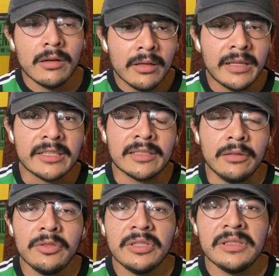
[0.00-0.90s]
The
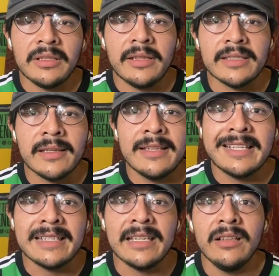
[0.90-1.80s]
solution to this,
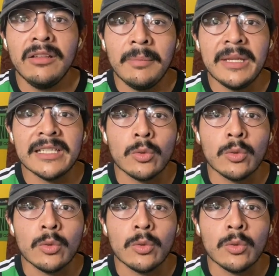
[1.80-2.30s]
Cecilio Dominguez